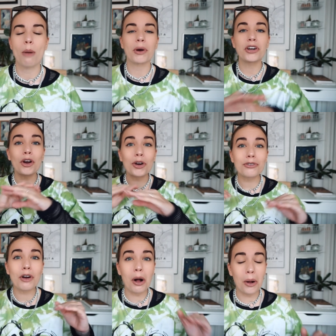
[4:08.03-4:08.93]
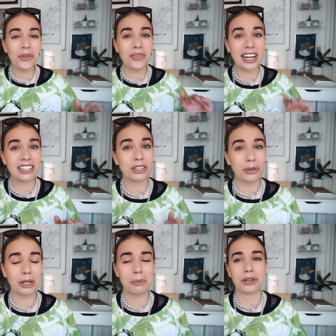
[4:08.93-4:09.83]
But overall, that is
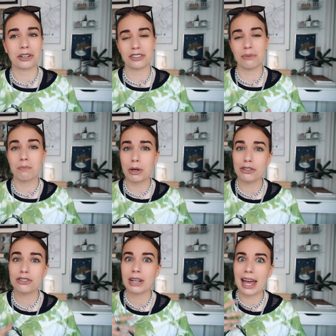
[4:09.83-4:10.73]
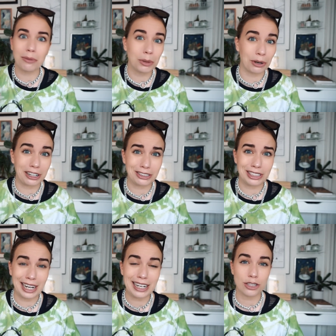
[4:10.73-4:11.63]
only because most animal products
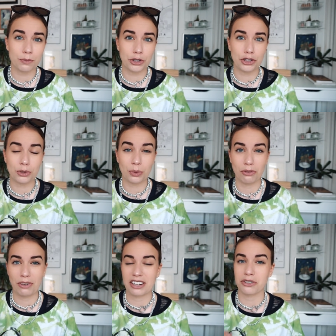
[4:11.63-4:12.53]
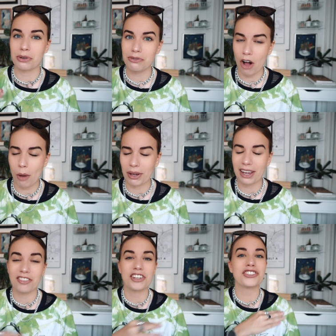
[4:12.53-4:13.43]
today is produced with factory
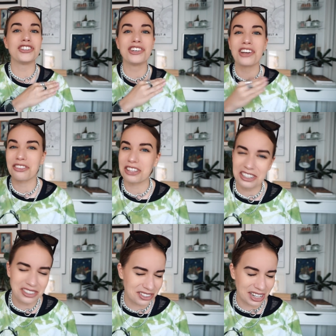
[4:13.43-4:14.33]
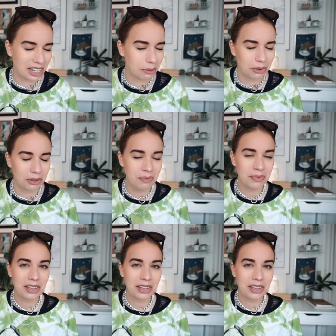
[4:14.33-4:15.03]
farming and there's nothing sustainable